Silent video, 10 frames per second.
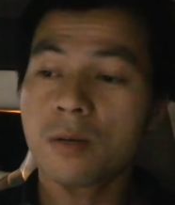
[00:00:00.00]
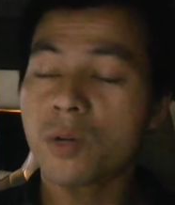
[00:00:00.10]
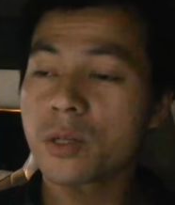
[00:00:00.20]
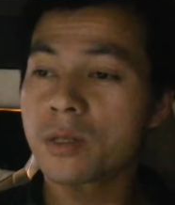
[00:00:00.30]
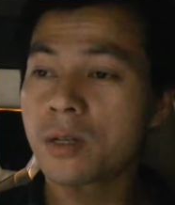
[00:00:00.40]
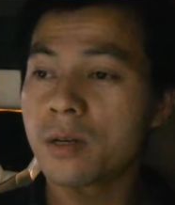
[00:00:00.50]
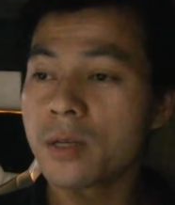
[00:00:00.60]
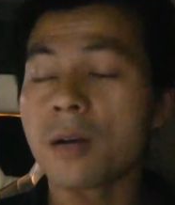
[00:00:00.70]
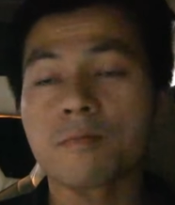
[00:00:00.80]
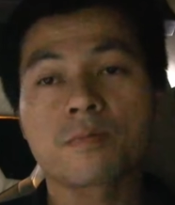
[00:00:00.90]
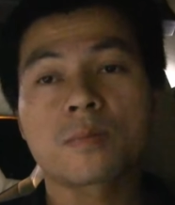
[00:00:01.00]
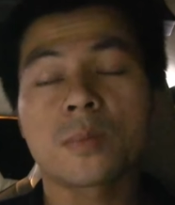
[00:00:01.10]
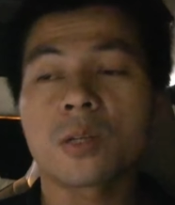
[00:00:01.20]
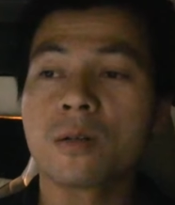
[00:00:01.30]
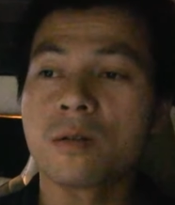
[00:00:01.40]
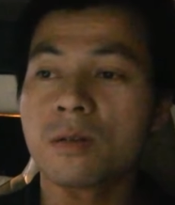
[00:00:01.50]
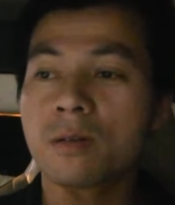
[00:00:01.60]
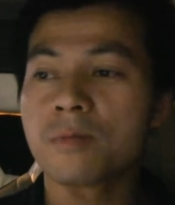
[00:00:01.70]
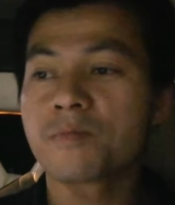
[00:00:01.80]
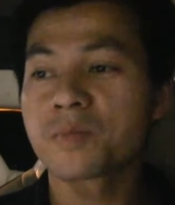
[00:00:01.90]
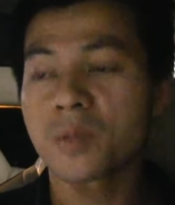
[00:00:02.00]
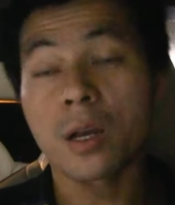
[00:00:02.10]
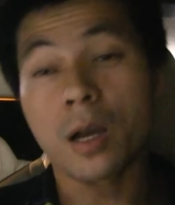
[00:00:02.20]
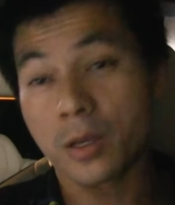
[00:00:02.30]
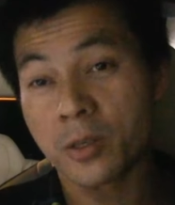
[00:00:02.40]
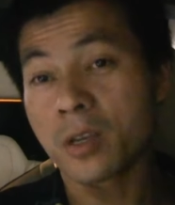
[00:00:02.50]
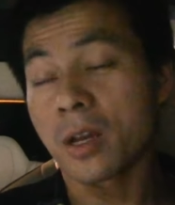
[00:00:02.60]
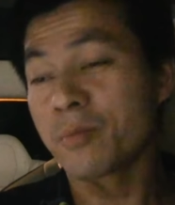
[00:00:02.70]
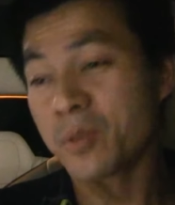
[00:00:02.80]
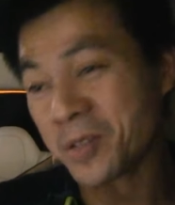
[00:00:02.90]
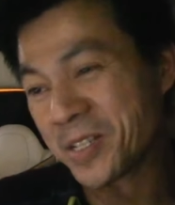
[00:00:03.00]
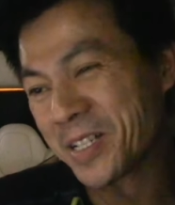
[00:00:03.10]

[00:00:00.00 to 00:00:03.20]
But uh, yeah, uh, I think I'm